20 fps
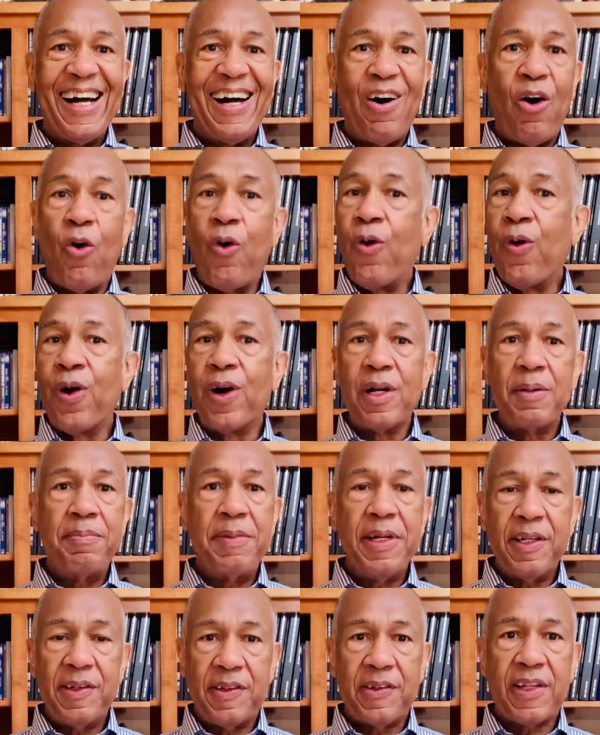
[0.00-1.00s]
or on a
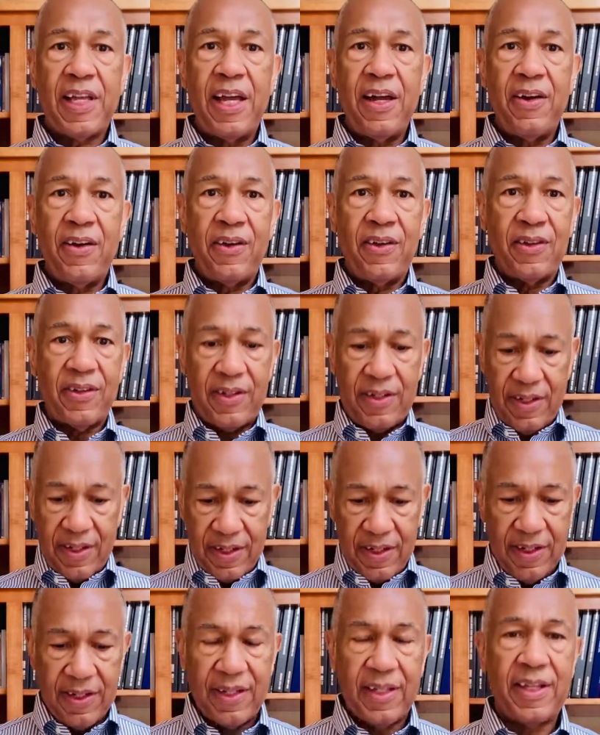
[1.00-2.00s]
big scale,
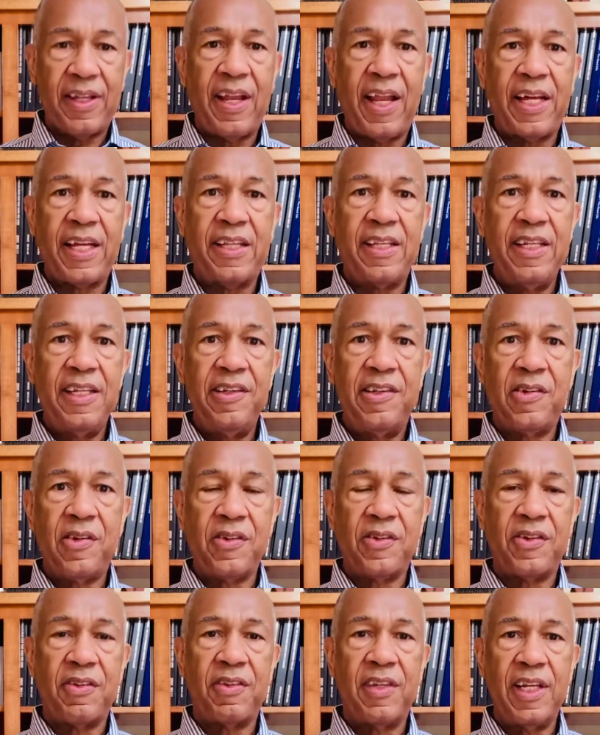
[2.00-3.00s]
like these sorts
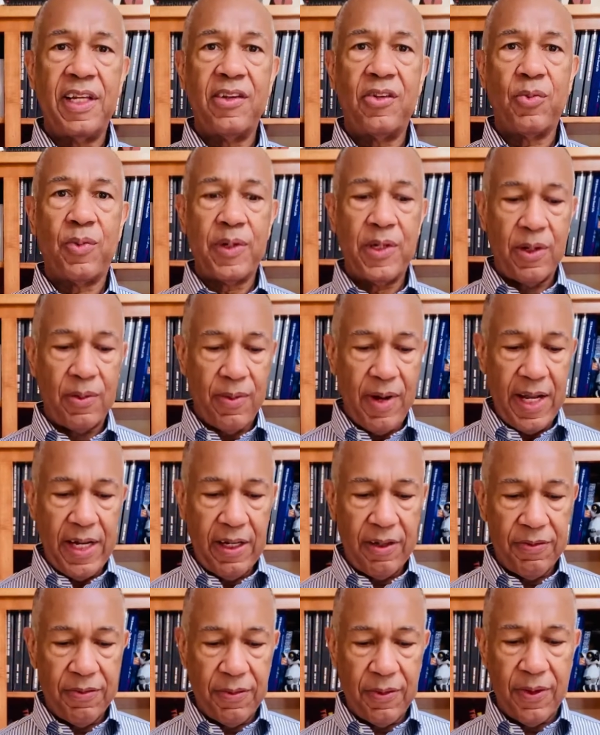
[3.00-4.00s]
of things where you're writing
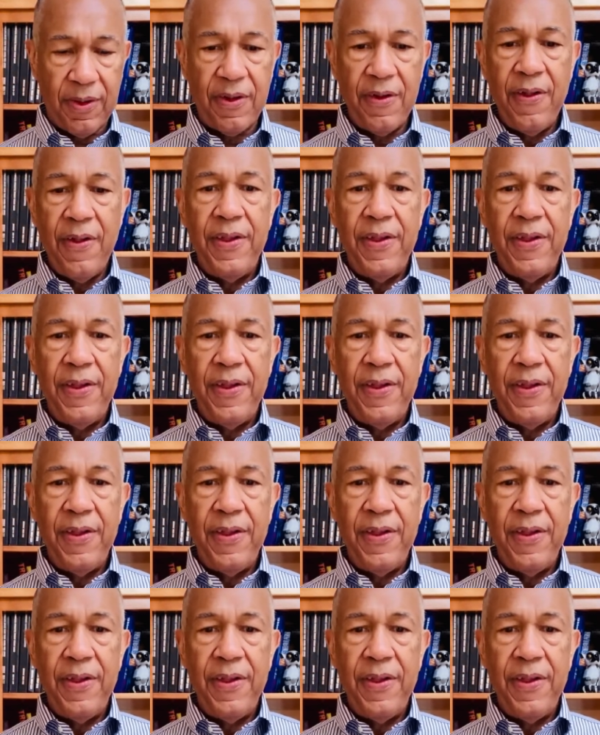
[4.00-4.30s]
for